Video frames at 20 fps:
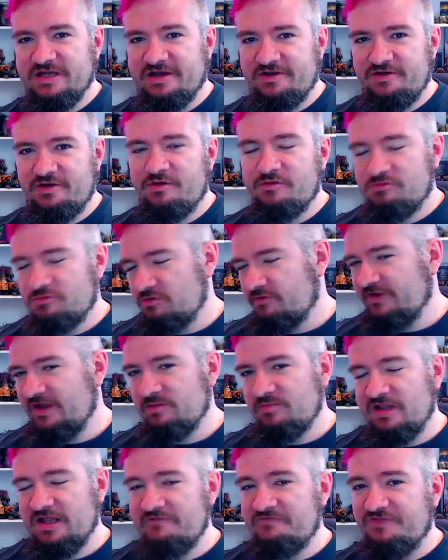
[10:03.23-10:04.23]
and no longer
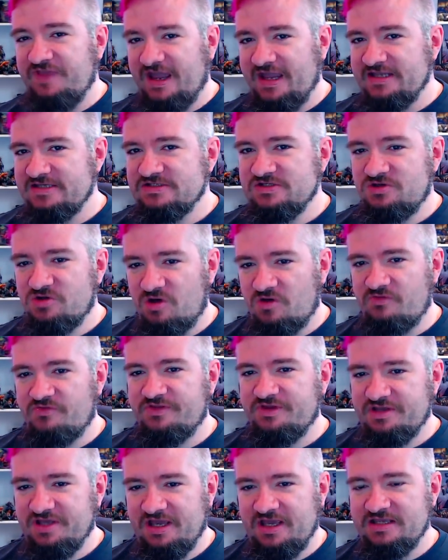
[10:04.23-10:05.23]
available if that is not the
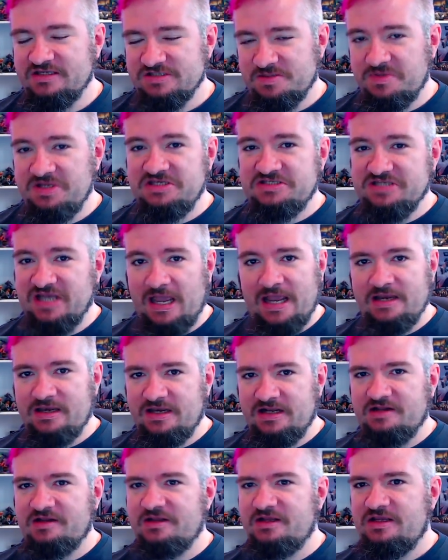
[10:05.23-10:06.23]
case? I mean,
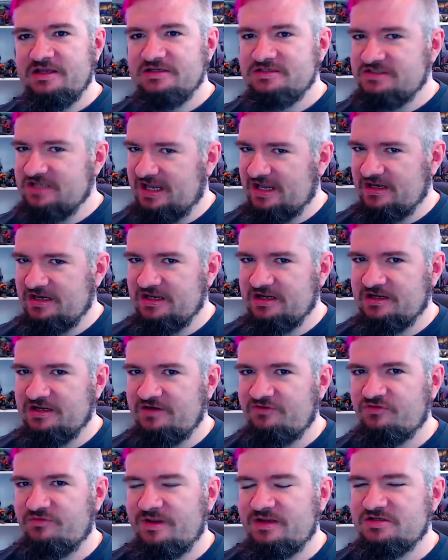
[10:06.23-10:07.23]
technically,
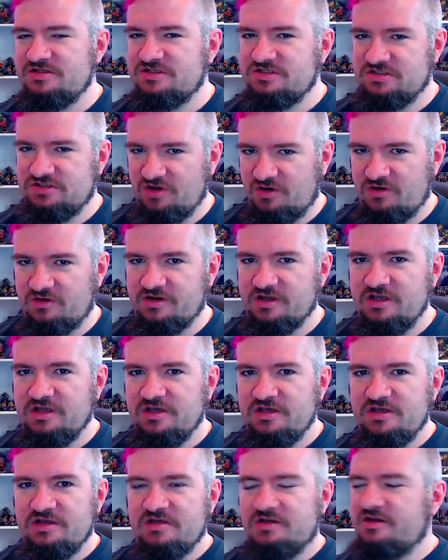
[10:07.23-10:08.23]
from a stock
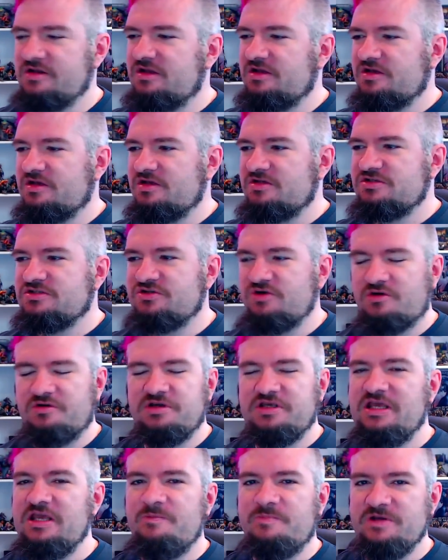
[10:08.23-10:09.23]

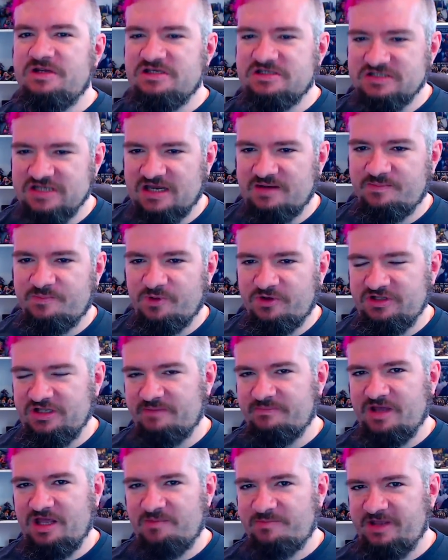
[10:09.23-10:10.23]
keeping standpoint, that
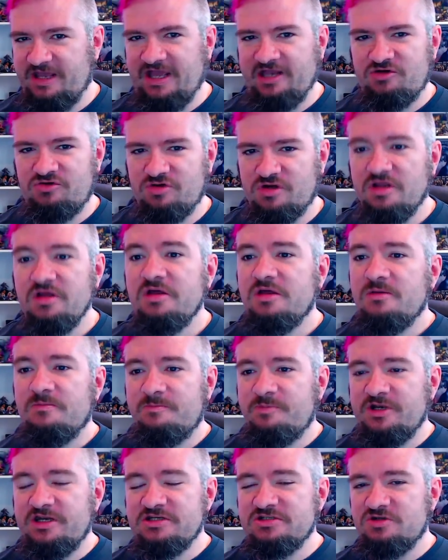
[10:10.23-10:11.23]
might be accurate.
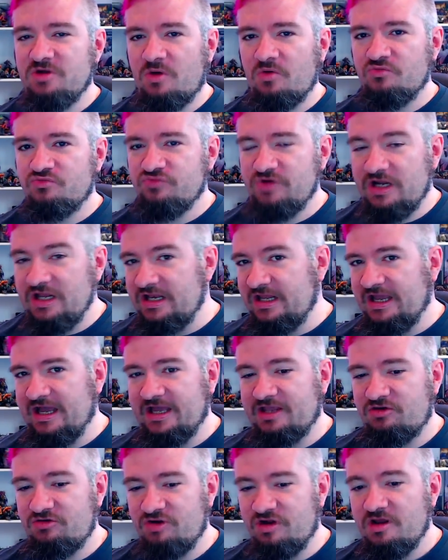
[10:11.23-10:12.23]
But it's not really
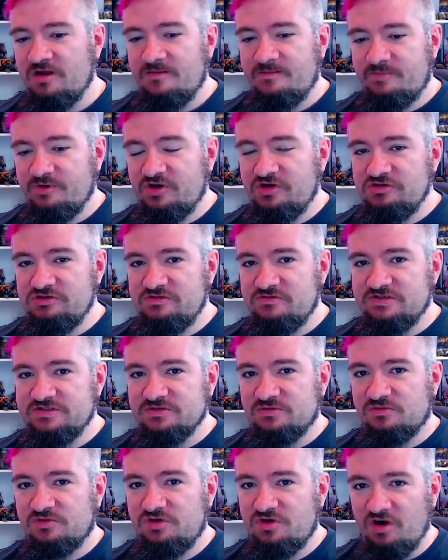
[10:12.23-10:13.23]
accurate because you've
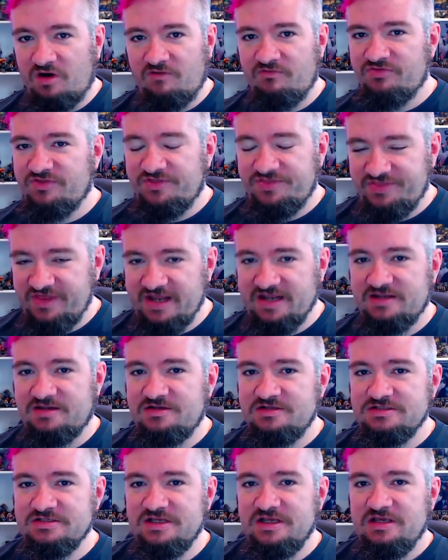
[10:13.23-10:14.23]
still got the
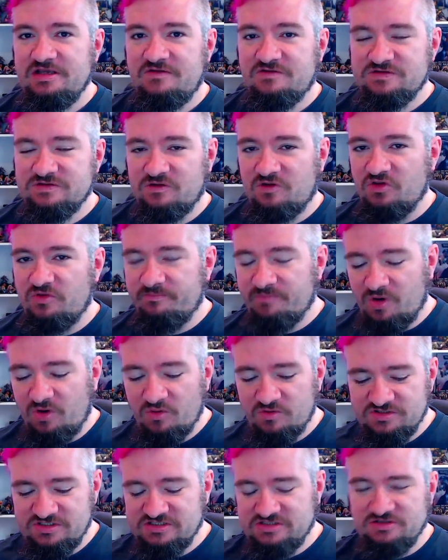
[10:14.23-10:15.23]
things, you've still got the
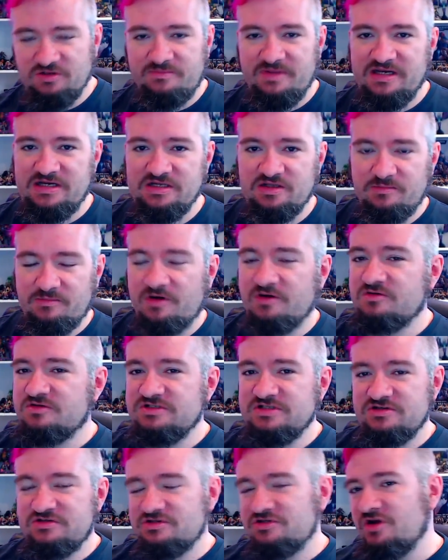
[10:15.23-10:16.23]
molds, you're still making the models,
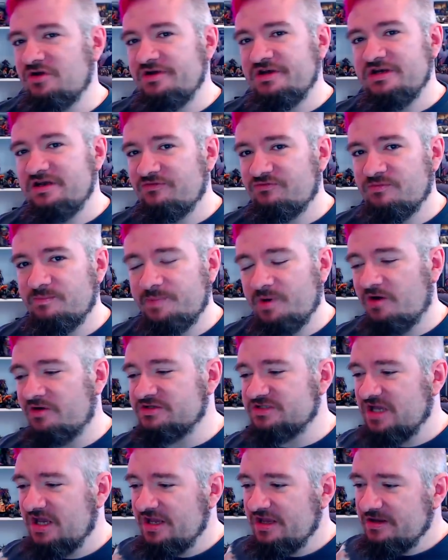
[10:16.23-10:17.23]
they just go in a different
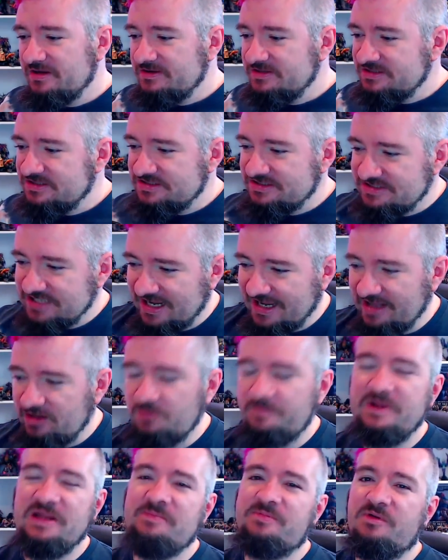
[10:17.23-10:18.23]
box. Tell
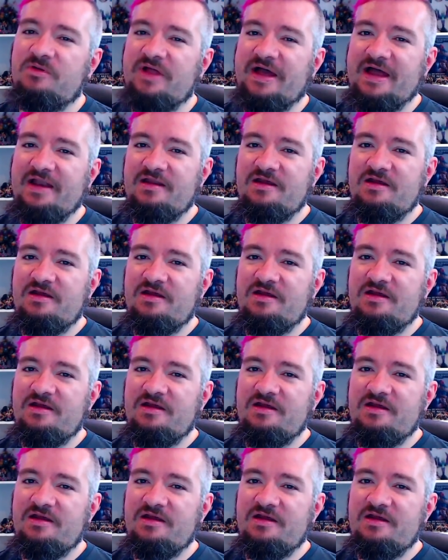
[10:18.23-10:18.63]
people that.